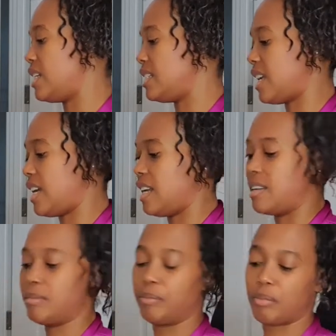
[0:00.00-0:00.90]

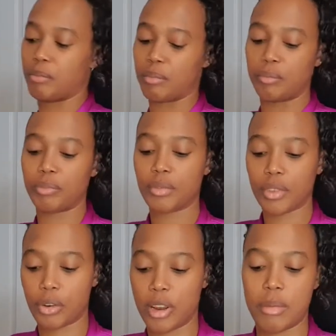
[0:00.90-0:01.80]
then
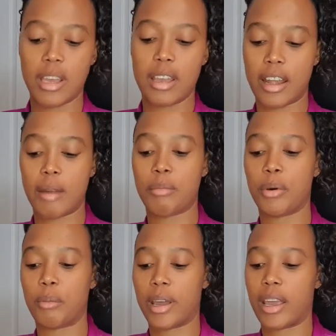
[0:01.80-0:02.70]
cream it and then
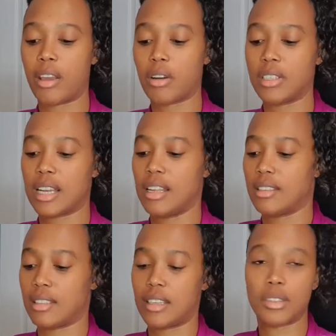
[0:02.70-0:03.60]
put my contact
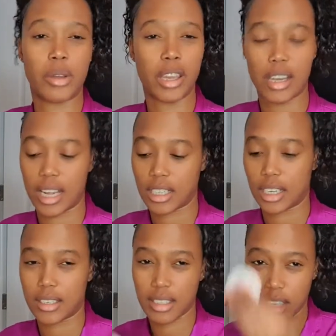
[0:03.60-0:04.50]
lenses in so I can
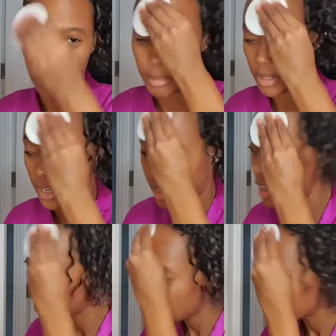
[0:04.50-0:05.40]
actually see what I'm doing.
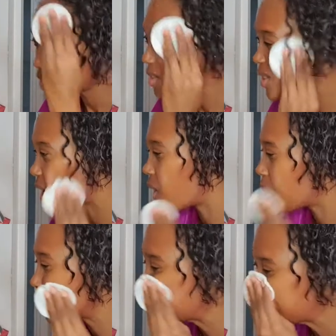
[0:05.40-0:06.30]
So